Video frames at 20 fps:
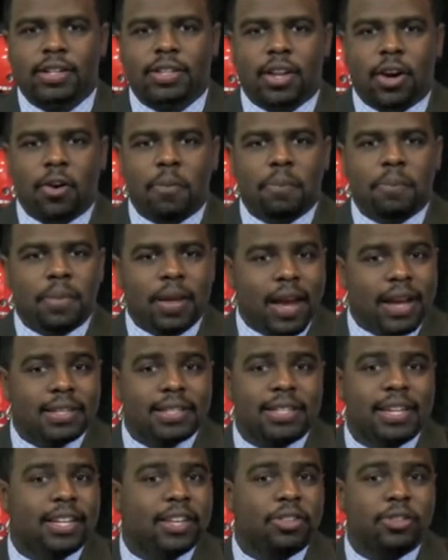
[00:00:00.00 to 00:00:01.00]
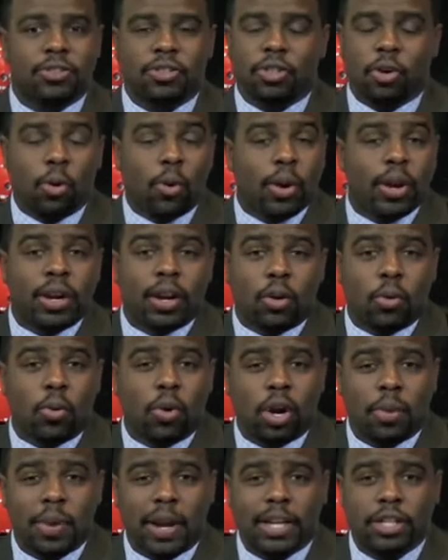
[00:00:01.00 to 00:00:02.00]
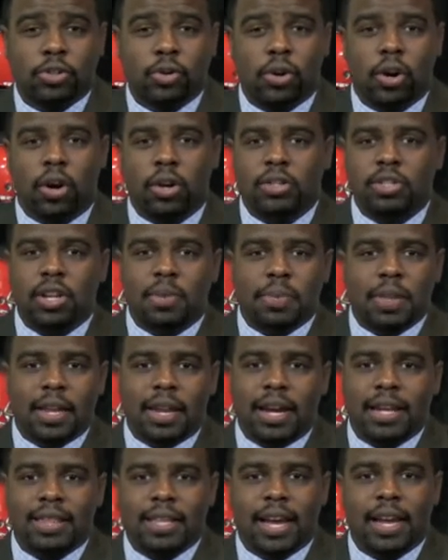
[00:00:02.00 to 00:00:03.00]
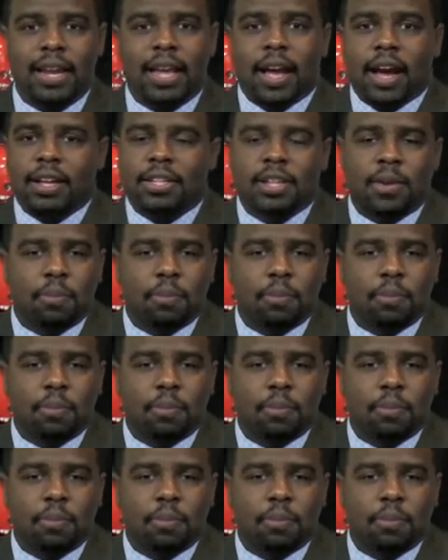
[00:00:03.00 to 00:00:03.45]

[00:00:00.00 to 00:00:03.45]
Don't hesitate to throw in a quarterback draw or something like that,